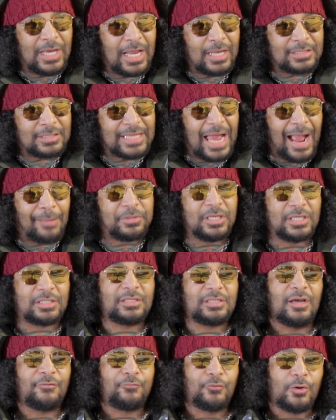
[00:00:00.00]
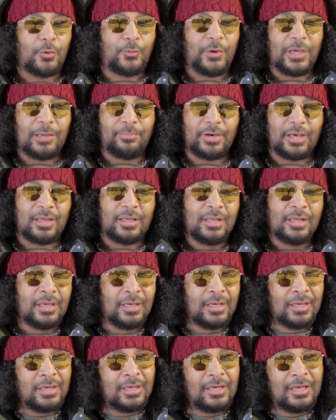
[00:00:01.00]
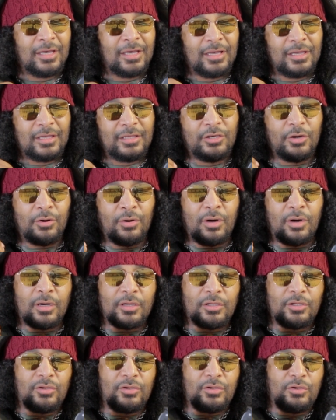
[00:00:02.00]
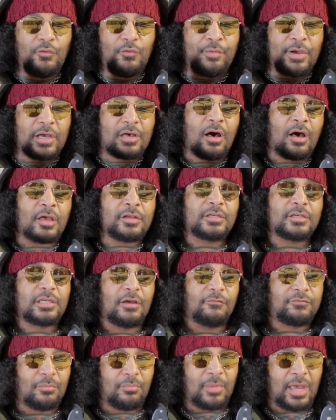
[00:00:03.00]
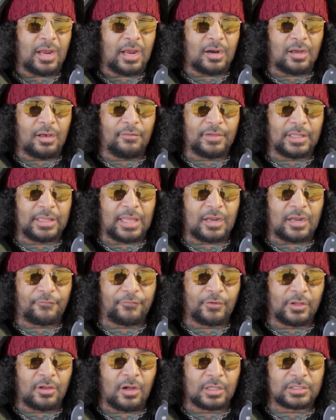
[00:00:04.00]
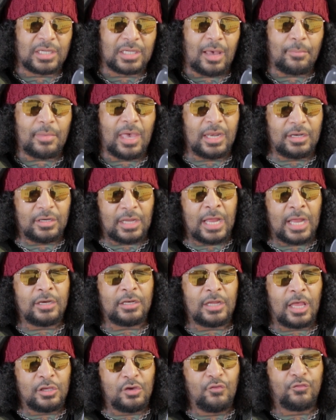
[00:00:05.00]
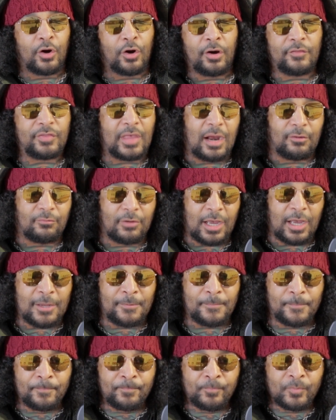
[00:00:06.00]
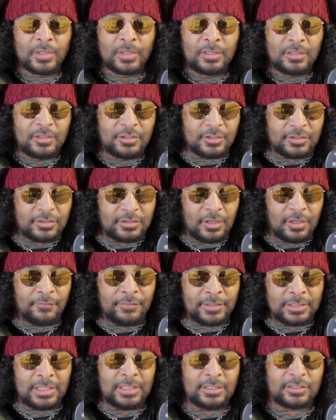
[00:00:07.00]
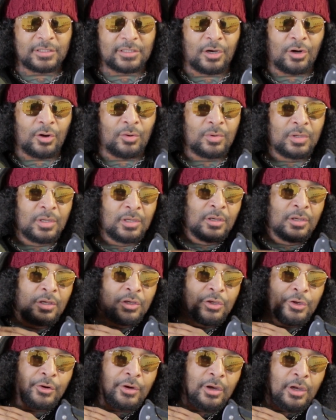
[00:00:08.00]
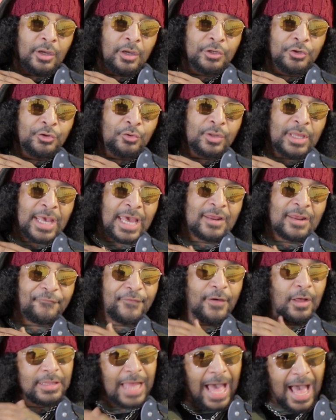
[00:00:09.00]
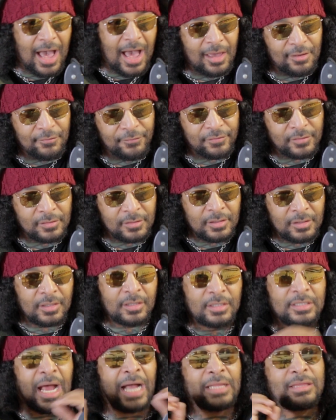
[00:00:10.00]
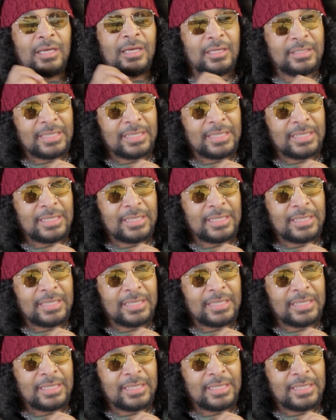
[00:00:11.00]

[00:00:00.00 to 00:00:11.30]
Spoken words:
stop this stuff real quick. But you've been calling yourself the mayor of Atlanta for a long time, and you've earned that right. Deservingly so. You're doing the NFL Live, not the